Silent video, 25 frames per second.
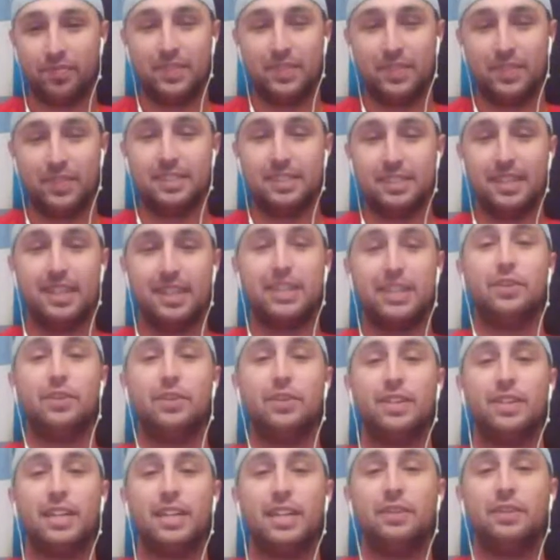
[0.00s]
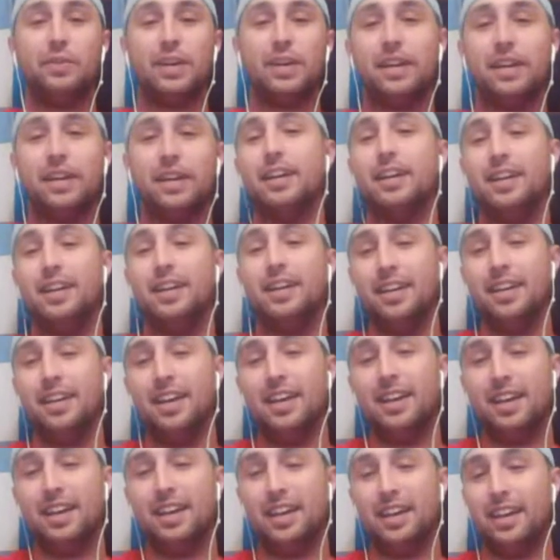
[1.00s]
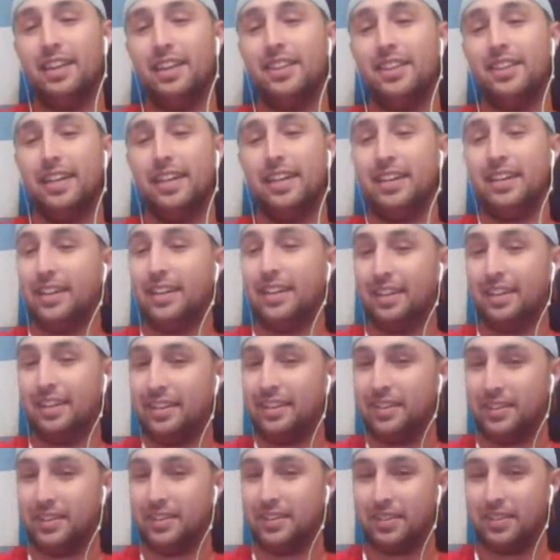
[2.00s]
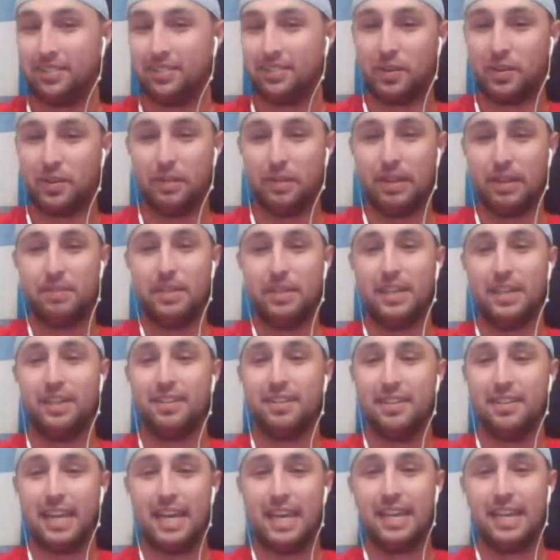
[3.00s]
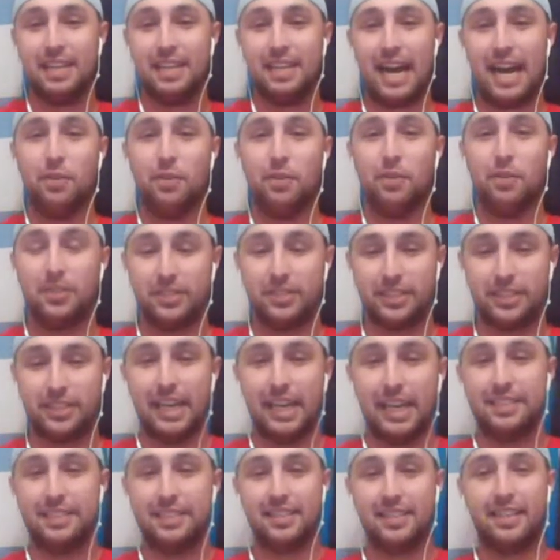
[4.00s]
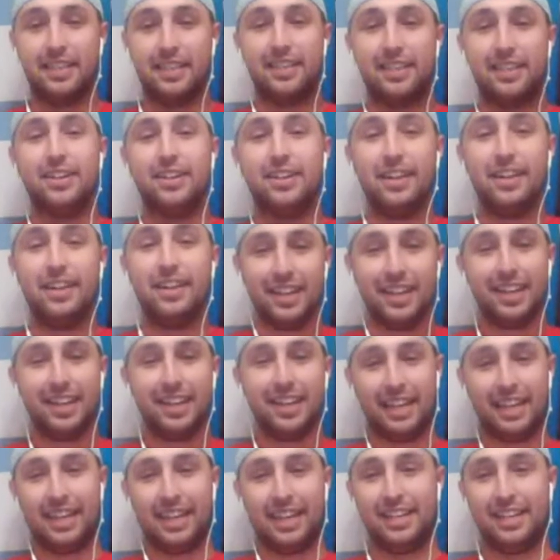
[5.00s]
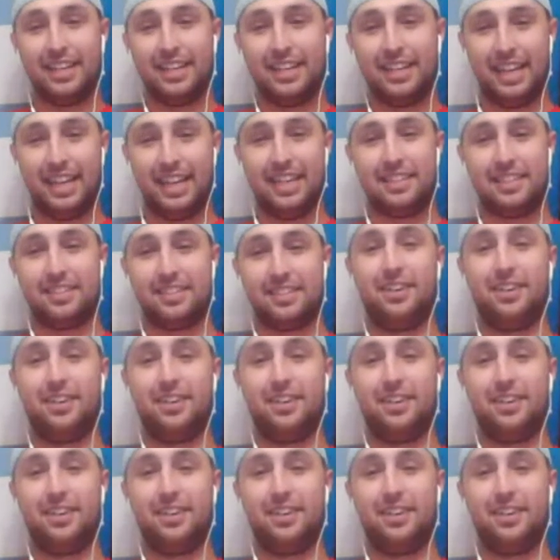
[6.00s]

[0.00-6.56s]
he's not going anywhere, and then maybe days later, he's